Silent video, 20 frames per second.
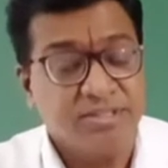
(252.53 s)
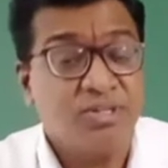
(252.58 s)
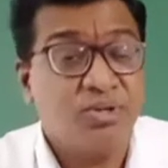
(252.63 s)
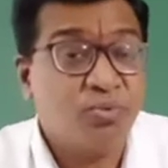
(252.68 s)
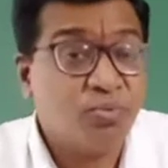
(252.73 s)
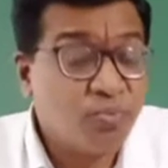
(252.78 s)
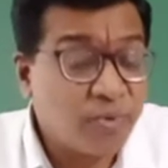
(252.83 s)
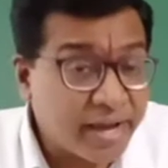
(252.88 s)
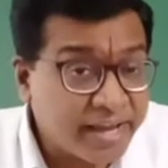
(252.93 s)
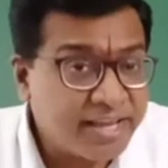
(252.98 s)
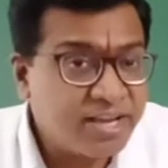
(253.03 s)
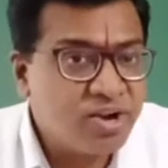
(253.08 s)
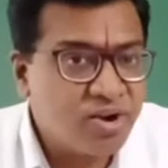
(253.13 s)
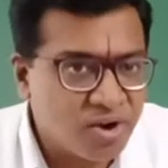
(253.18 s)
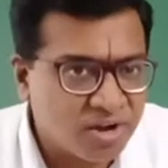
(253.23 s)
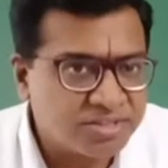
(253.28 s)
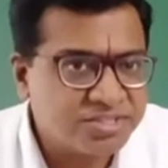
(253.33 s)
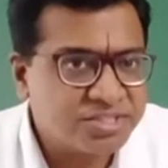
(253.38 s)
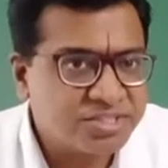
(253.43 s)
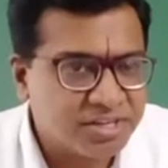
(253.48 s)
Now why
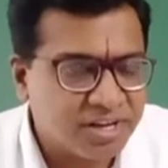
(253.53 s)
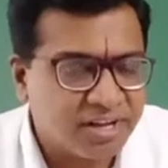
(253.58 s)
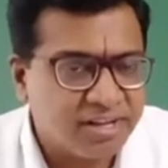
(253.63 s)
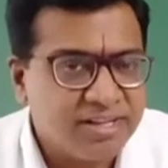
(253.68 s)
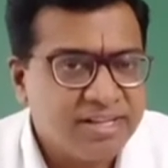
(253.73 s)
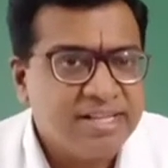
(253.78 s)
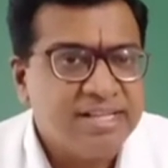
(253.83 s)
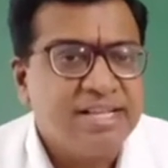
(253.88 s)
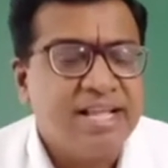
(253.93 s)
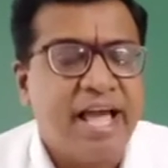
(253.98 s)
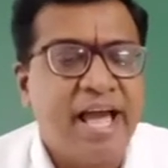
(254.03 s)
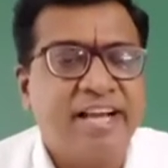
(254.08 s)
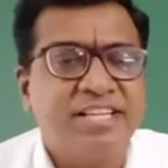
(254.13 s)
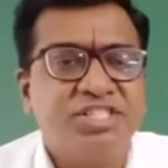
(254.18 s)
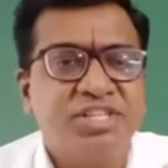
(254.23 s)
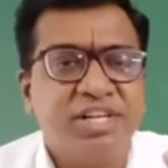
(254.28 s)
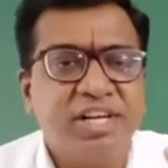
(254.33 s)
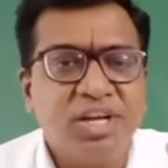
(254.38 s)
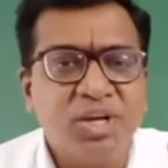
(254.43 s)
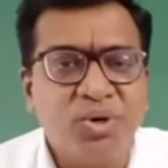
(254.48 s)
Gauss law?
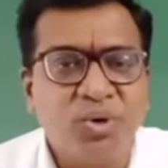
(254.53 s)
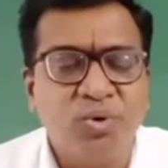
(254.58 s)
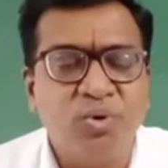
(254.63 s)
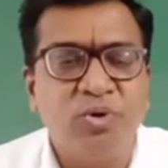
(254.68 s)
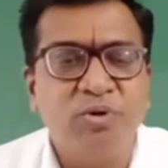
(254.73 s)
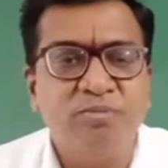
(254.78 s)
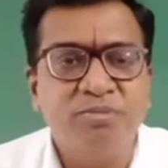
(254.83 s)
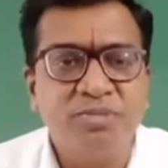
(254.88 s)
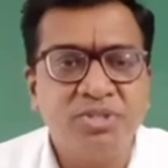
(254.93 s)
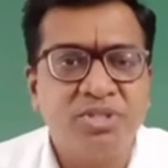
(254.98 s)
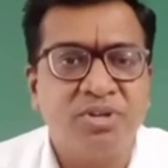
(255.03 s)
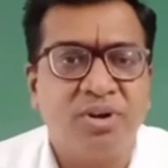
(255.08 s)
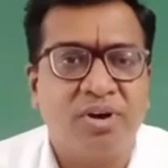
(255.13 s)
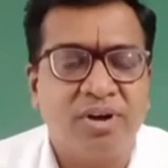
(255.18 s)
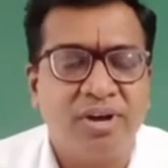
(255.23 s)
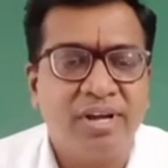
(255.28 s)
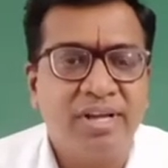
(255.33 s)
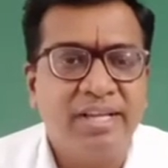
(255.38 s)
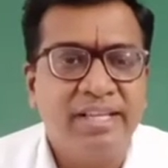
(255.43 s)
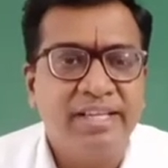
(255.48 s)
Actually Coulomb's
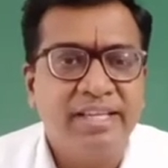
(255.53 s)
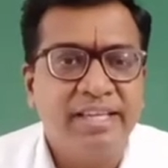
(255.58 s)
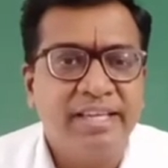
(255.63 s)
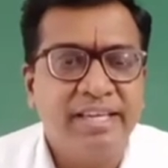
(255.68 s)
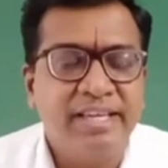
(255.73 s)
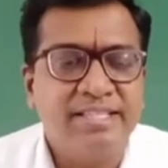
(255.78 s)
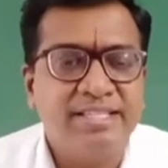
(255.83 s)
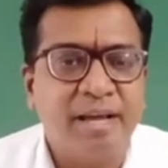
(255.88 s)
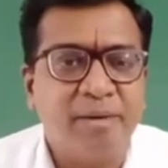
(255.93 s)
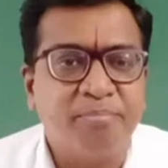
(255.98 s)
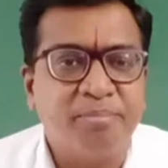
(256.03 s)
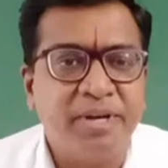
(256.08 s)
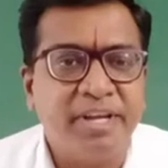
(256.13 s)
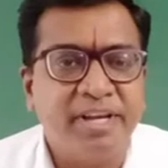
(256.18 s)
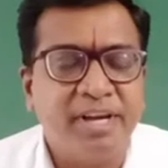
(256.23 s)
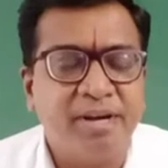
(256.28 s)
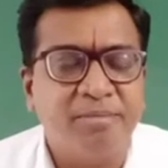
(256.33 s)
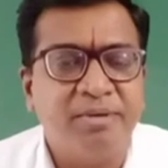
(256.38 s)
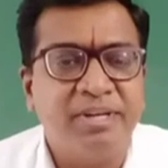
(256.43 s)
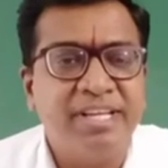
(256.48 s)
law is
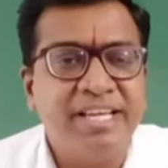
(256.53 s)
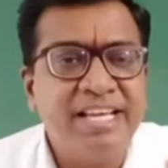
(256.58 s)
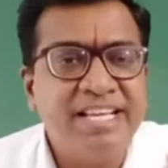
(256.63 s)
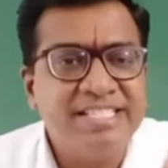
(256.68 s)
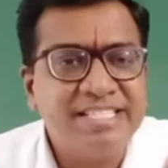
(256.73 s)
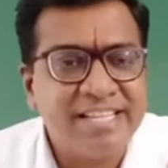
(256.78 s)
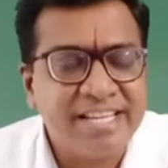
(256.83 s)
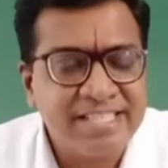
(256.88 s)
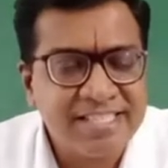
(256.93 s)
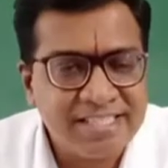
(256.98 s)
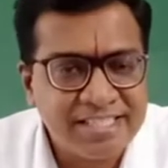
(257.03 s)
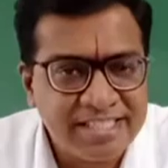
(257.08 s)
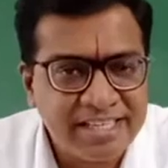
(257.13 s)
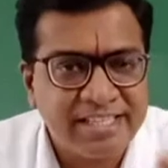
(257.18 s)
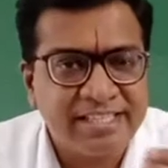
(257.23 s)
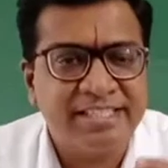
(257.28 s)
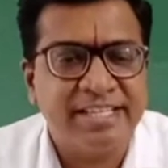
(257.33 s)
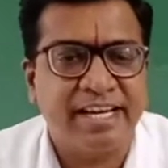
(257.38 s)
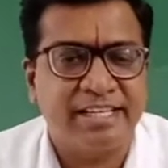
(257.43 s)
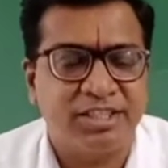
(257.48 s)
applicable, is
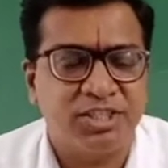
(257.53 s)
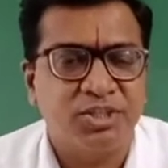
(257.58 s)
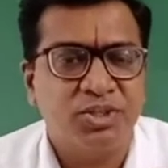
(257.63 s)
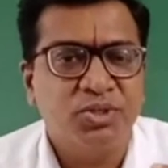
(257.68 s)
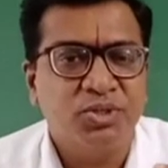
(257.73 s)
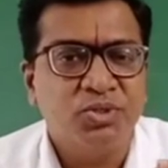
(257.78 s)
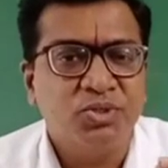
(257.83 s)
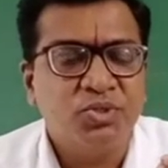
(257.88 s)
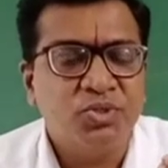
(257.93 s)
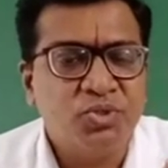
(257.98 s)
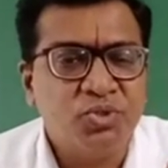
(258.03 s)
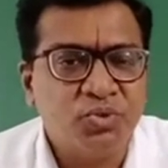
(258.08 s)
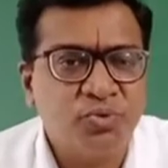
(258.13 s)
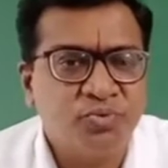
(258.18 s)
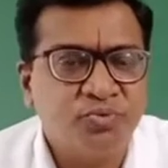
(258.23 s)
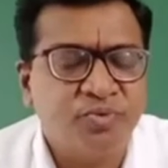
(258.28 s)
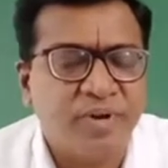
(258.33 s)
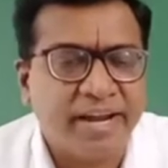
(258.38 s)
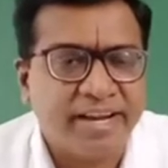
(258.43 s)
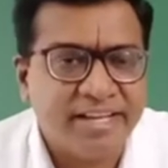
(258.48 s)
restricted to
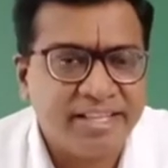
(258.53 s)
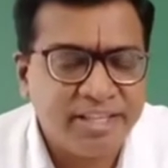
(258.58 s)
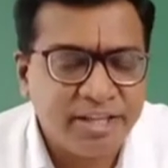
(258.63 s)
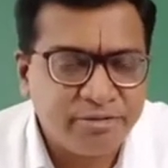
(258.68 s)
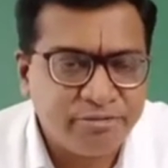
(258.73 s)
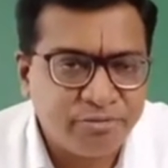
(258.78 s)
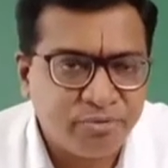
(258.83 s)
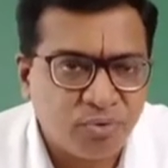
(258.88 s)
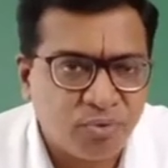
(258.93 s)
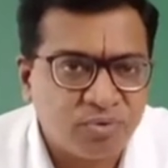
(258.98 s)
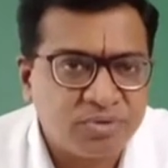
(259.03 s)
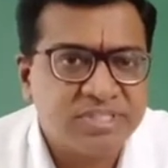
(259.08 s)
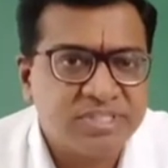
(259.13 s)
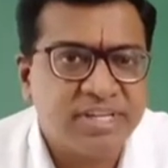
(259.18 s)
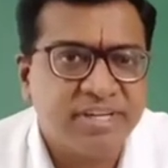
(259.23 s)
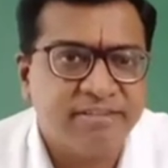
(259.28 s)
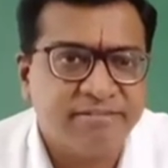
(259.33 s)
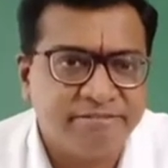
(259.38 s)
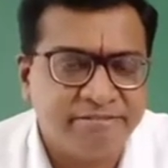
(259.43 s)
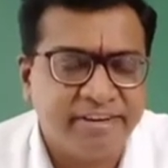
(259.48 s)
find the force
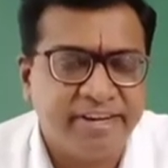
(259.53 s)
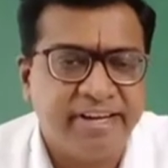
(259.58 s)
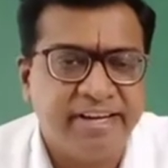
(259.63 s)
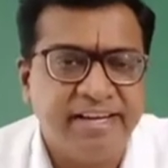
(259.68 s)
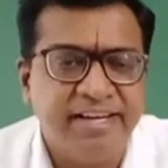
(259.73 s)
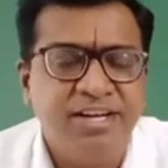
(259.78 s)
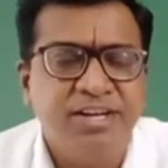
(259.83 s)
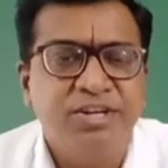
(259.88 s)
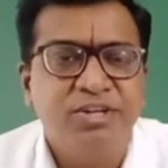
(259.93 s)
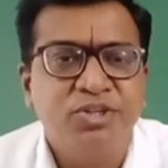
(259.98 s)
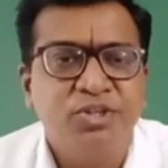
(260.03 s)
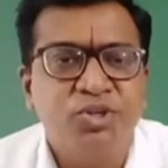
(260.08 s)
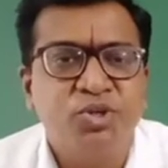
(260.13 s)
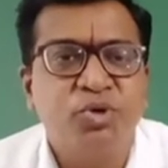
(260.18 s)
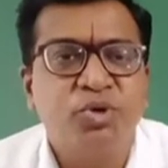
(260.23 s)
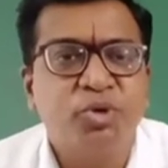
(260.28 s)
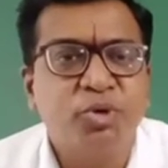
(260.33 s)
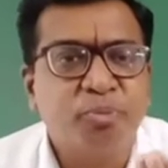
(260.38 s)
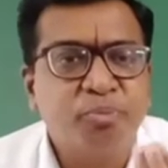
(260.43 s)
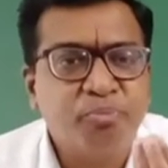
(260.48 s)
and field
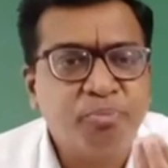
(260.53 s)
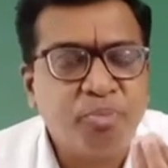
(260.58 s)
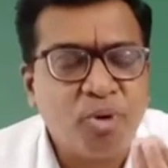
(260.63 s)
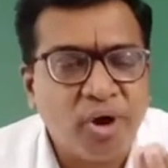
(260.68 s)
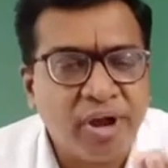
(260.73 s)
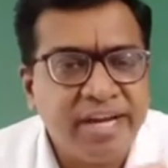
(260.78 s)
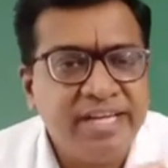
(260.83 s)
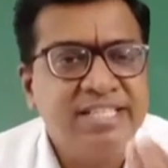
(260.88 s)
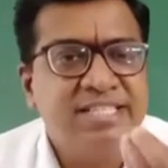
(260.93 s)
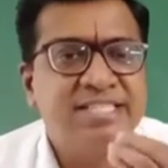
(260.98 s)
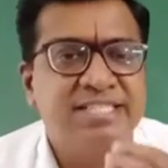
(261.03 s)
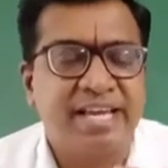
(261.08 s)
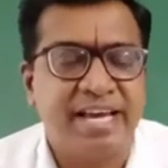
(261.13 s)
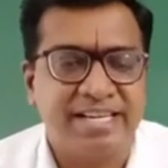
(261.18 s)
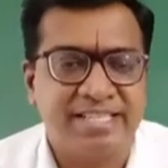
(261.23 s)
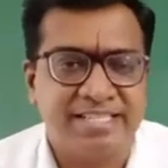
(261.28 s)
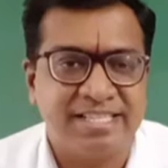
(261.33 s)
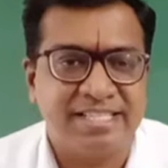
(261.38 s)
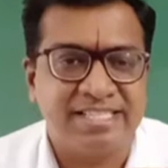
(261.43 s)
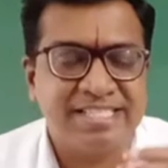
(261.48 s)
due to point
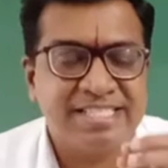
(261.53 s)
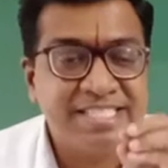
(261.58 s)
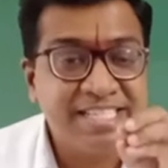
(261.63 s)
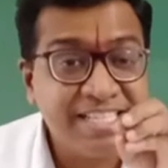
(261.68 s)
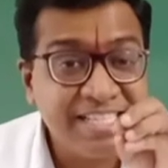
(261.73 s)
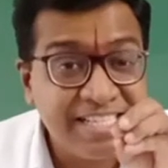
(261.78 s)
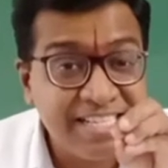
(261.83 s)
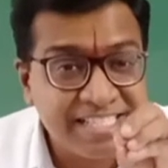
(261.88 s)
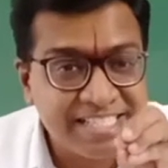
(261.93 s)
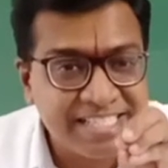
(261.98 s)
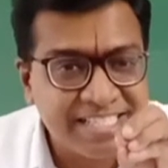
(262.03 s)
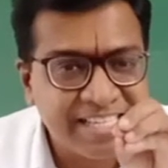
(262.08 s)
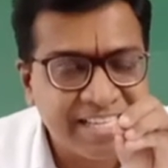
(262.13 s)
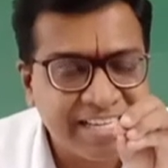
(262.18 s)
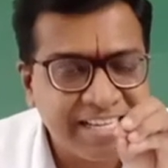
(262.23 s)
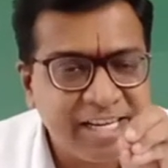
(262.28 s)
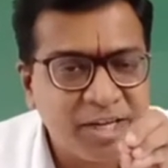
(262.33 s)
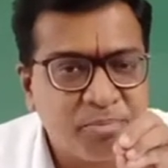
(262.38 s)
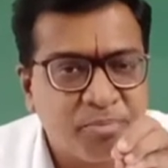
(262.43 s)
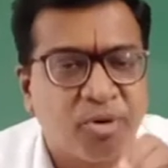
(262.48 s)
charges,
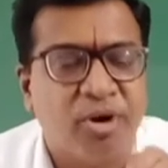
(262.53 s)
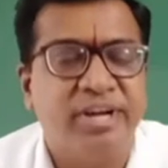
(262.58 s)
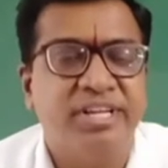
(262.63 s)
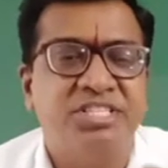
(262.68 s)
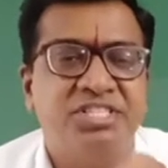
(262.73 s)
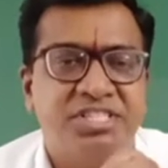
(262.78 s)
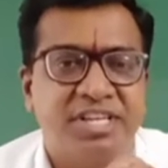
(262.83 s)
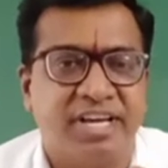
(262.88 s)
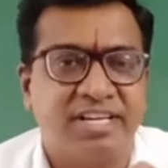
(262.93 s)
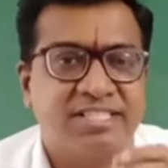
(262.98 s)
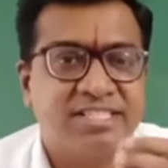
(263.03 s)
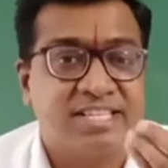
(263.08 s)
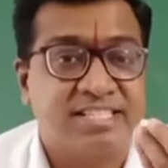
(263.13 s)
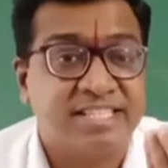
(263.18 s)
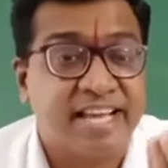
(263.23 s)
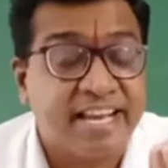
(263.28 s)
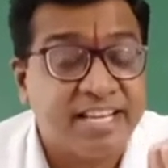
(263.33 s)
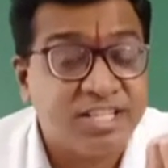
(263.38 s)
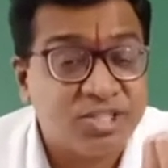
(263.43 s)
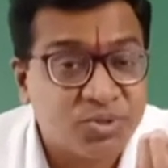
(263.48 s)
discrete point
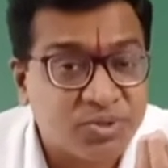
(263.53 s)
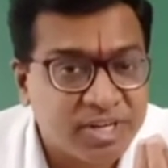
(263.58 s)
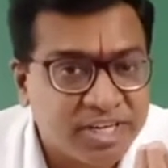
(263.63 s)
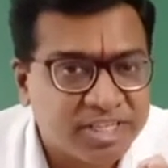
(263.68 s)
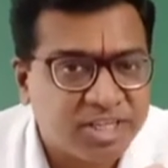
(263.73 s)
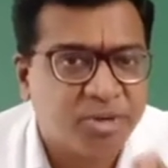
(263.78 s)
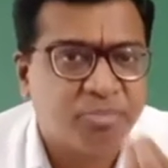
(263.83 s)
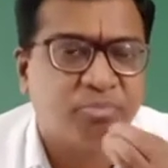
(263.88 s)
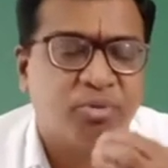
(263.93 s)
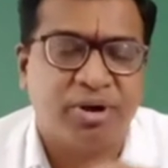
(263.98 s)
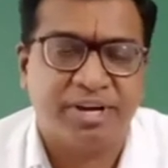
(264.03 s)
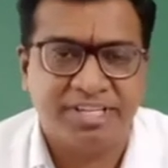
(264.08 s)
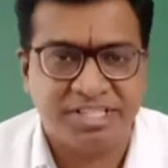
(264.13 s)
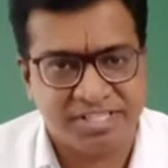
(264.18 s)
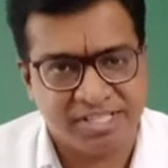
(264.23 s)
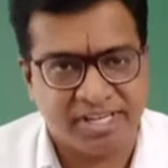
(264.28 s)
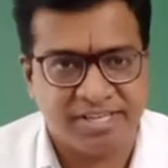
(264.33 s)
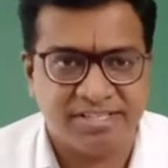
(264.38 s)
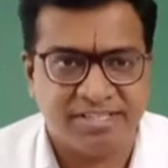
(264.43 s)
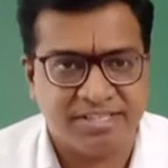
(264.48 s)
charges, isolated
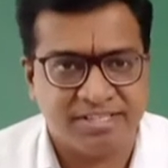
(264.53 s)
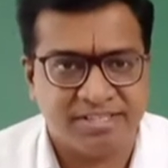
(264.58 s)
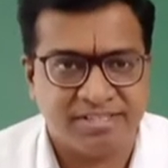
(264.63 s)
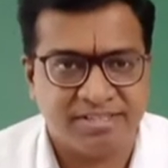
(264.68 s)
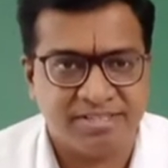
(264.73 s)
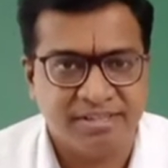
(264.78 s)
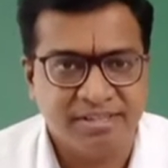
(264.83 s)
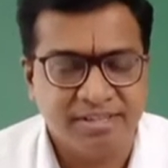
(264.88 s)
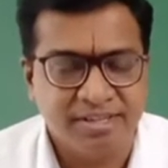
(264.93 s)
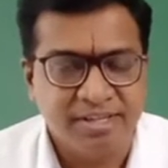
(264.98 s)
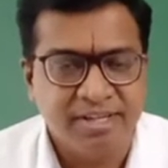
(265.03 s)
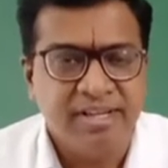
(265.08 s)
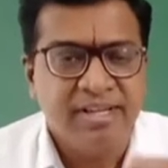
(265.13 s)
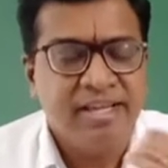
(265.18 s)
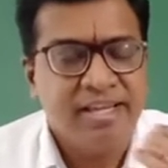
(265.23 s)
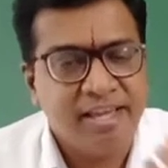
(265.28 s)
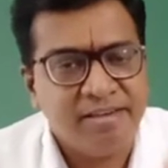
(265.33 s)
point charges.